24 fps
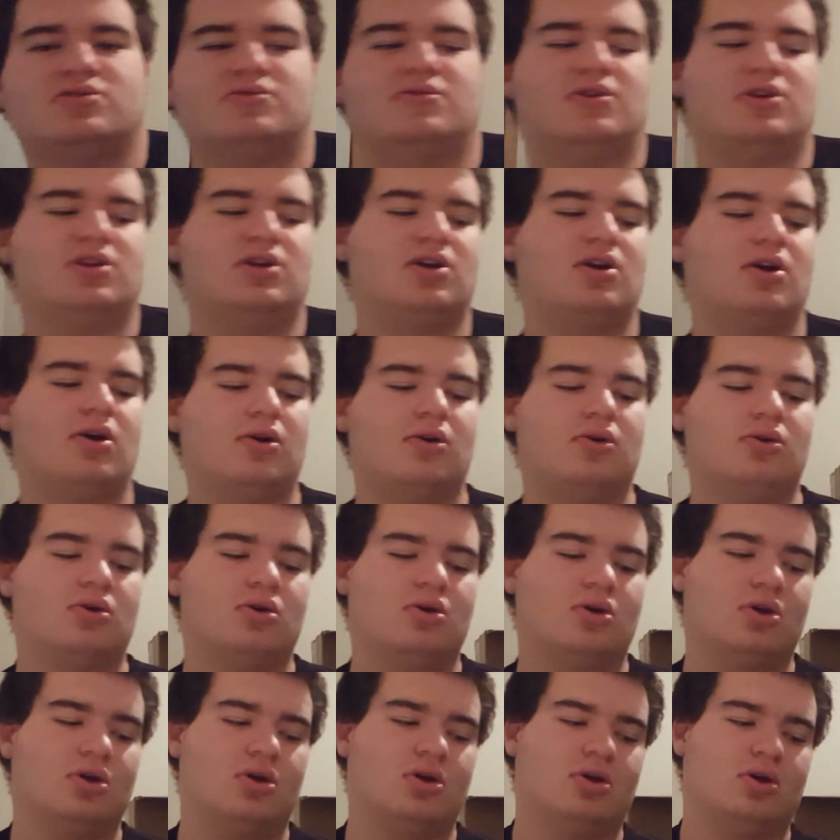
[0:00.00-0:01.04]
under this
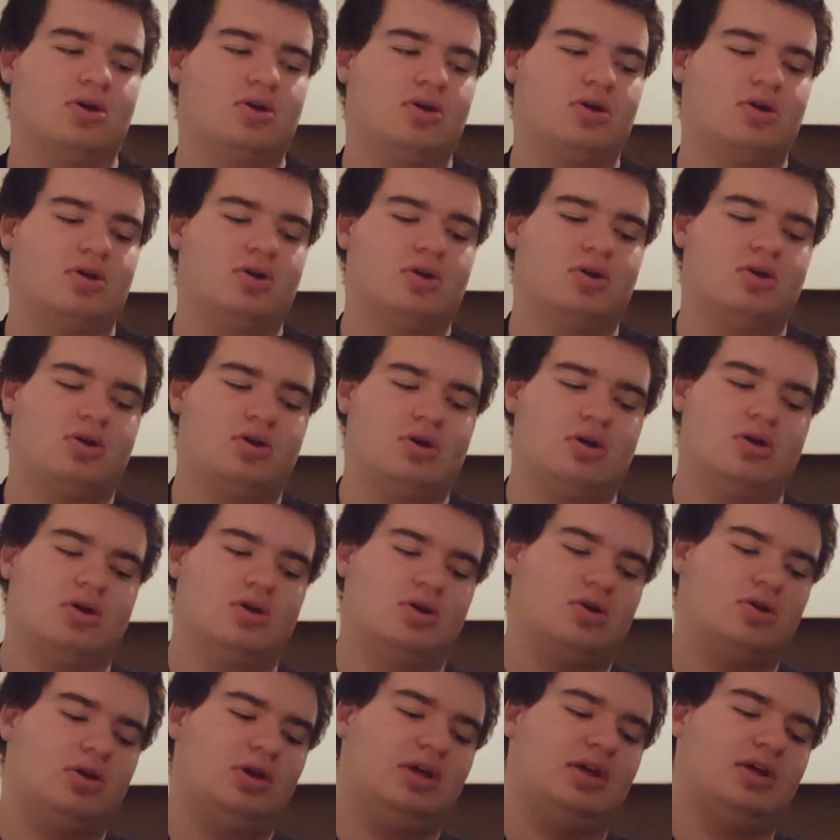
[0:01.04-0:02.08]
video.
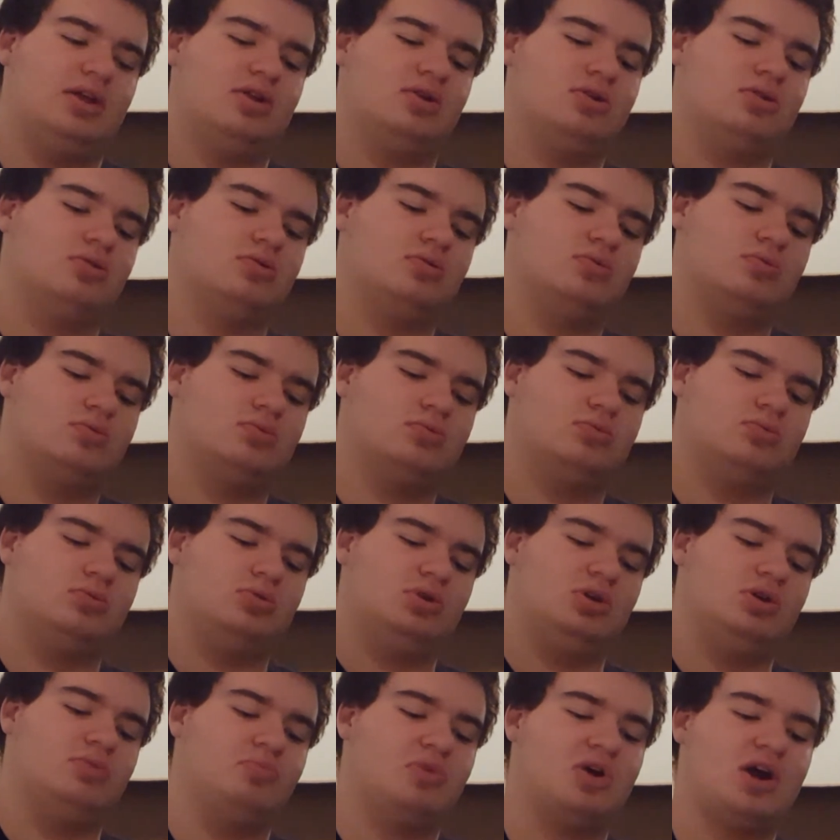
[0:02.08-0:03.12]
And
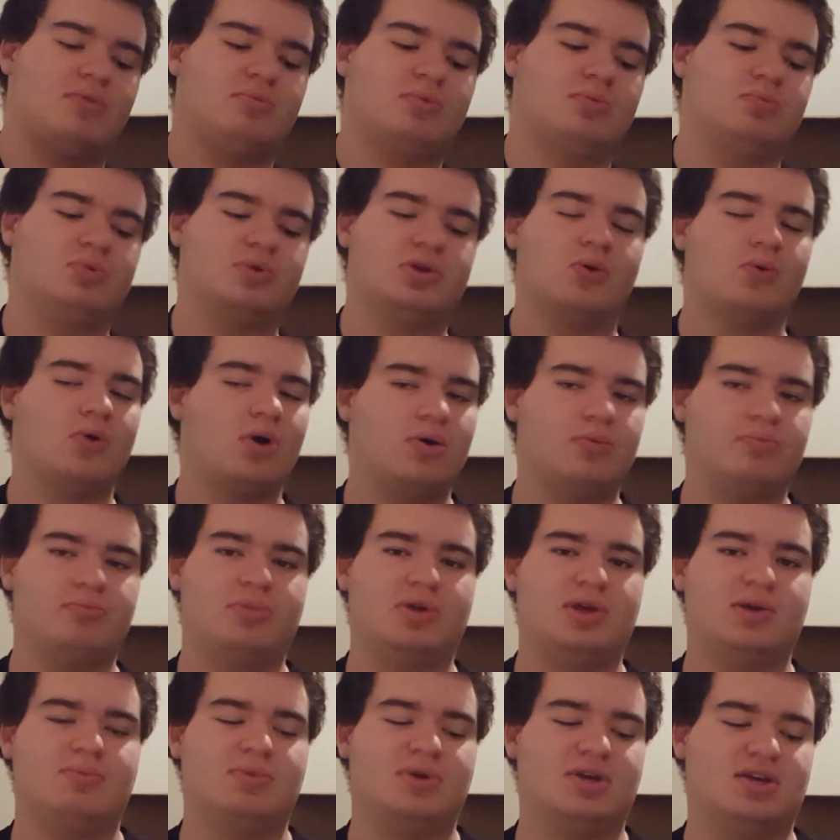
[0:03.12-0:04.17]
you probably
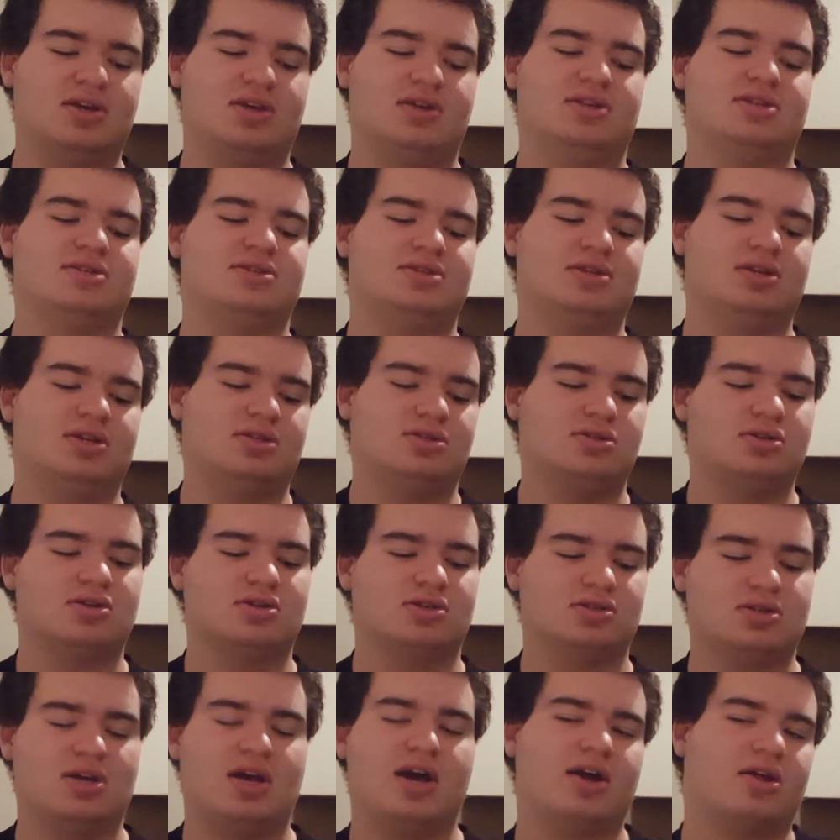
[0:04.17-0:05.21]
won't be, because
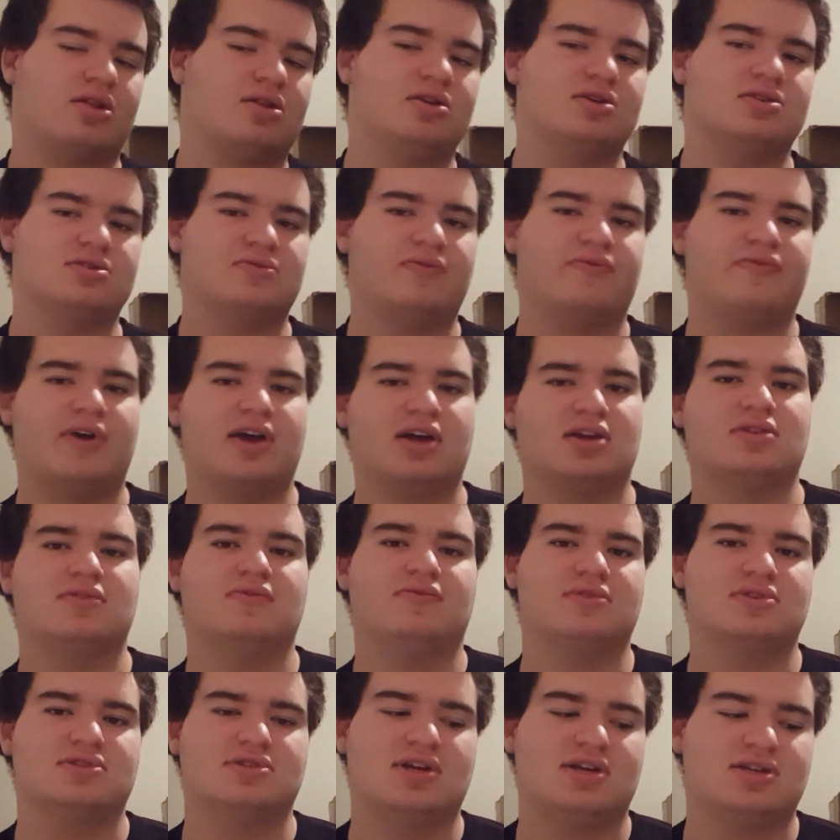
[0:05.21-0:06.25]
it's exactly as
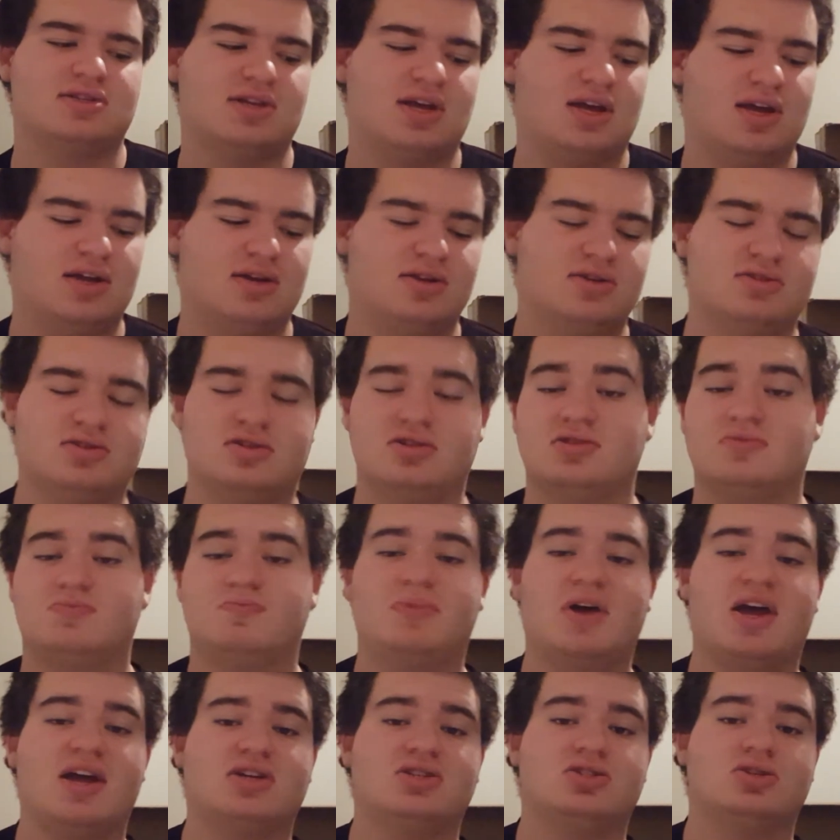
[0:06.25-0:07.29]
effective as I say it
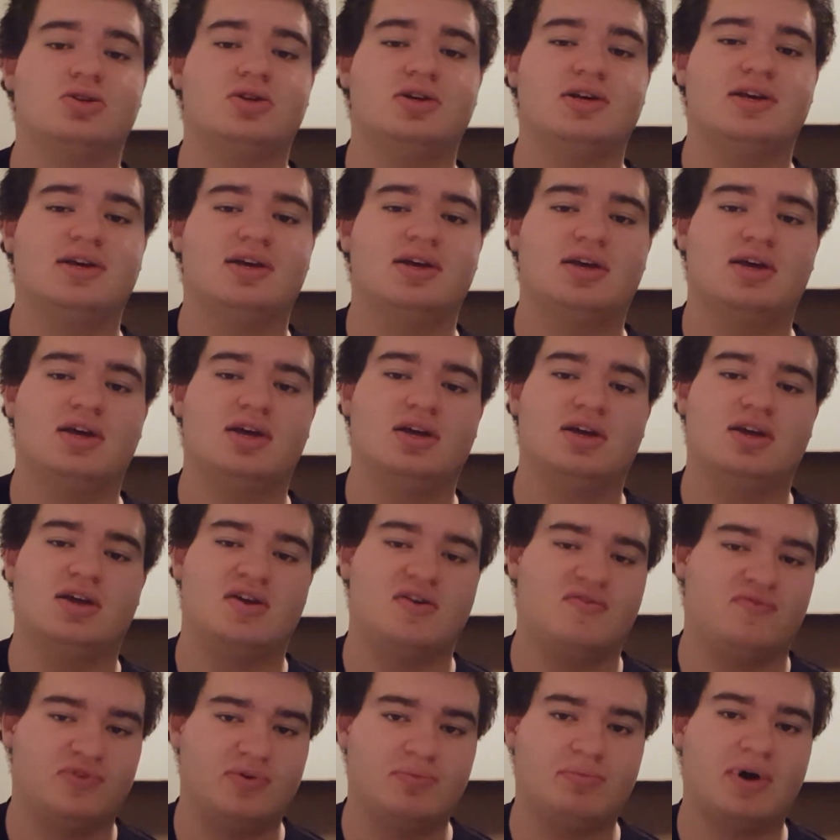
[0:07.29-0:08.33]
is, especially
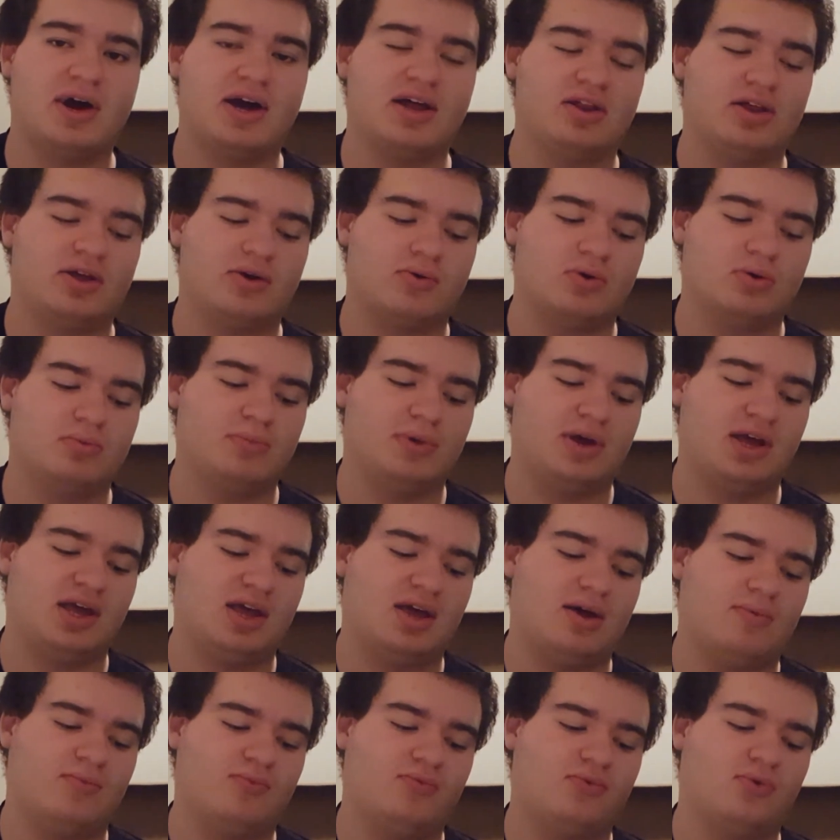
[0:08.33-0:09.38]
if you buy
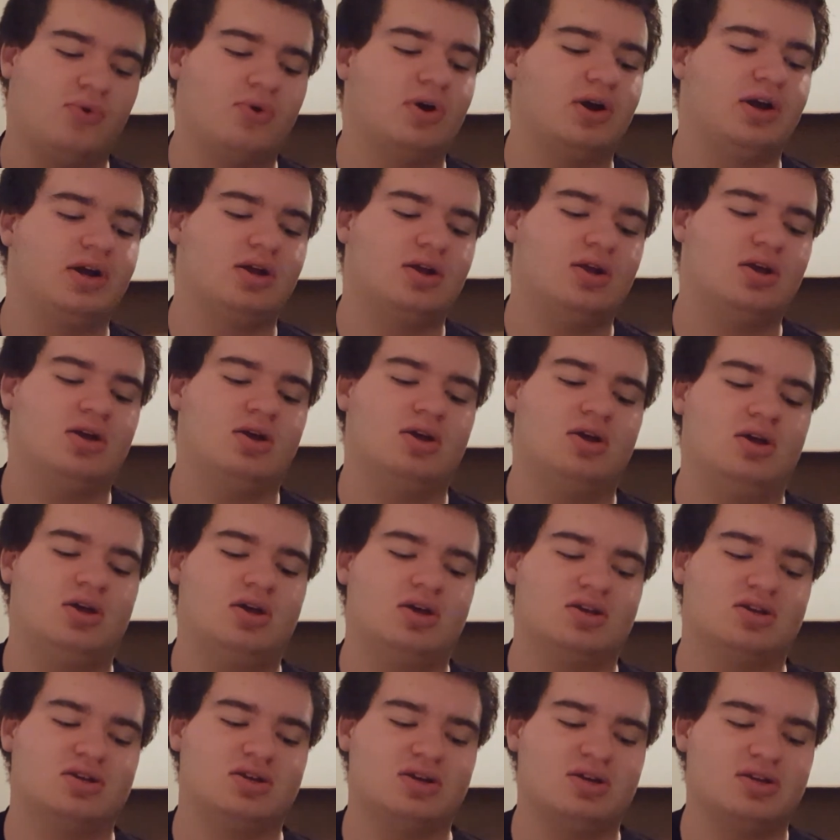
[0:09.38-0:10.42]
Liquid Mayhem for it.
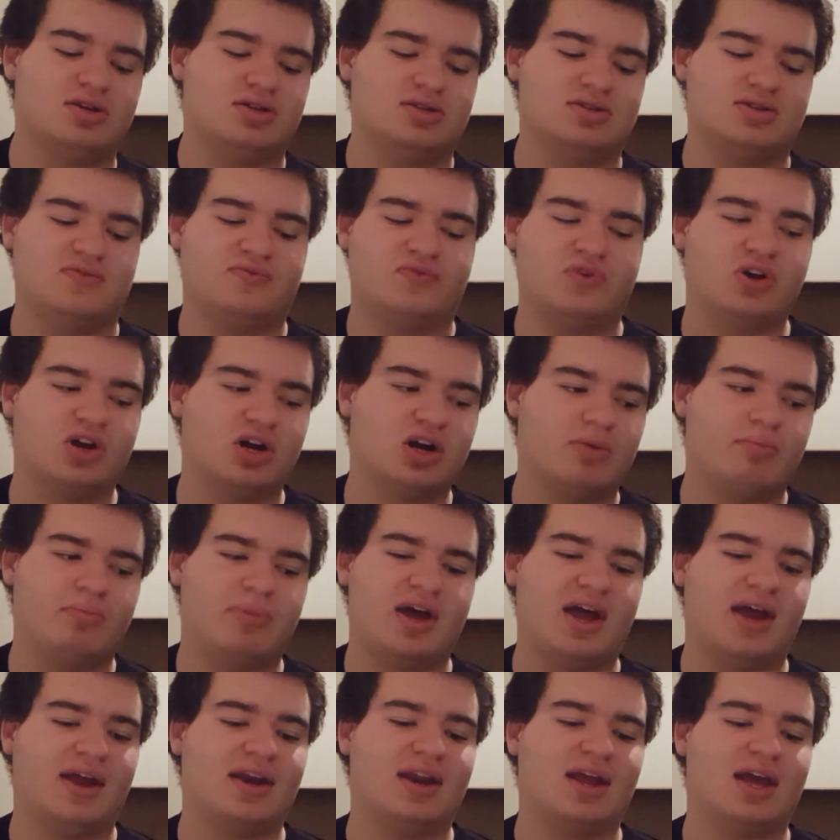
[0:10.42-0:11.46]
Because if
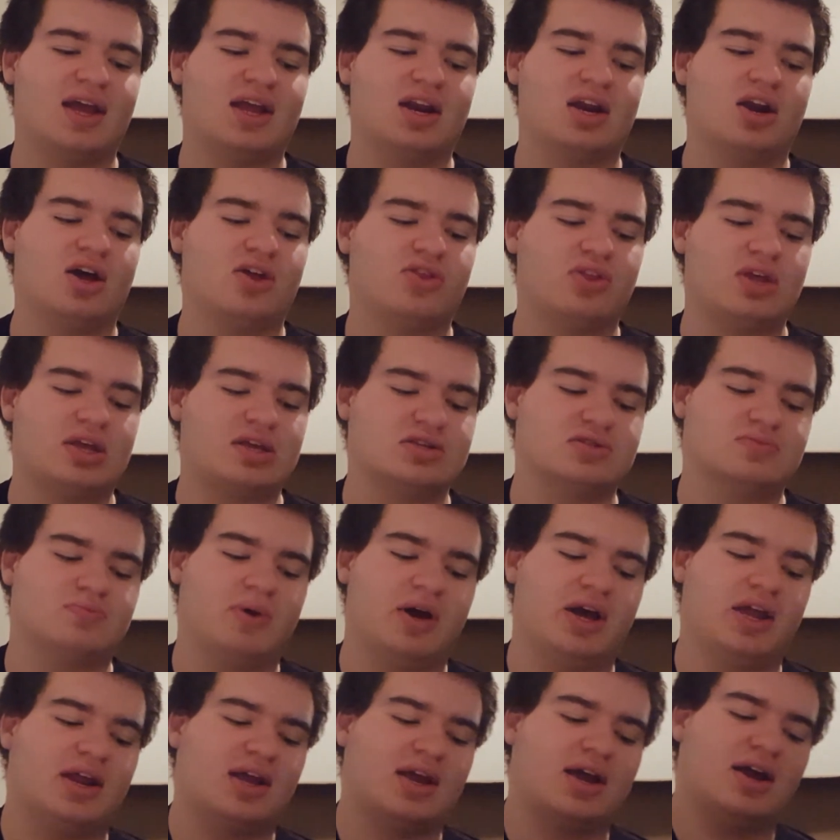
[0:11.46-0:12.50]
you're on a bad day,
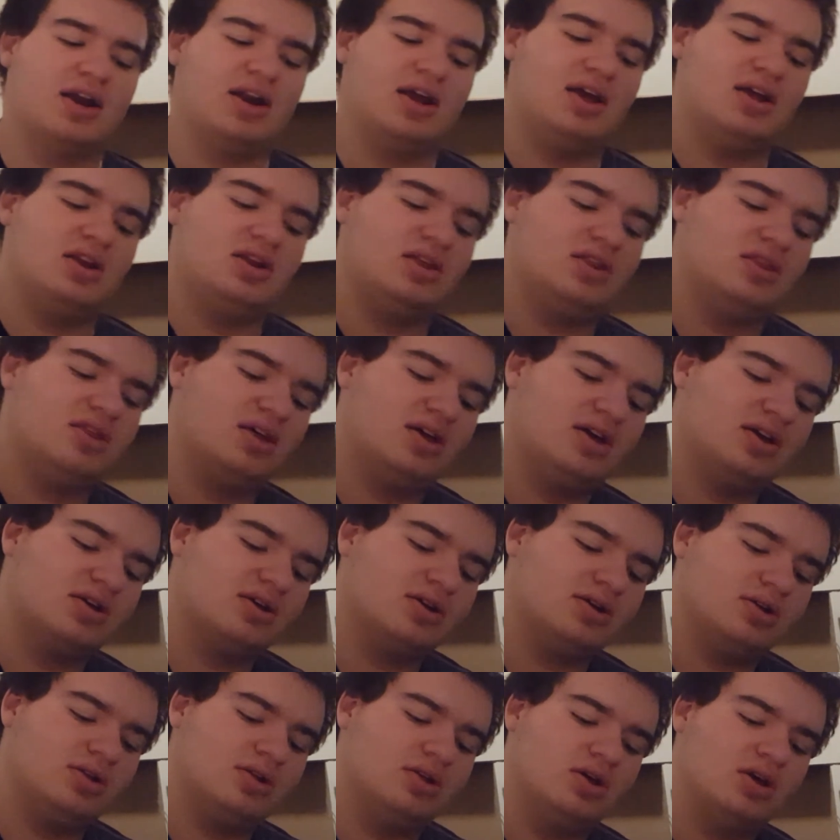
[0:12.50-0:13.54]
nothing's biting on
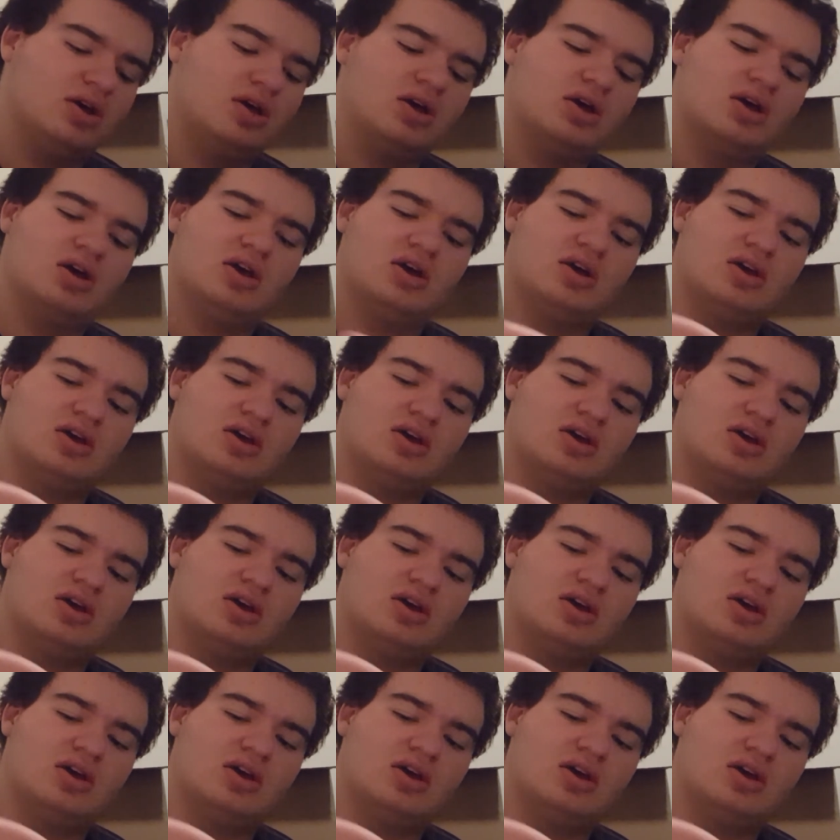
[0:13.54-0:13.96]
anything,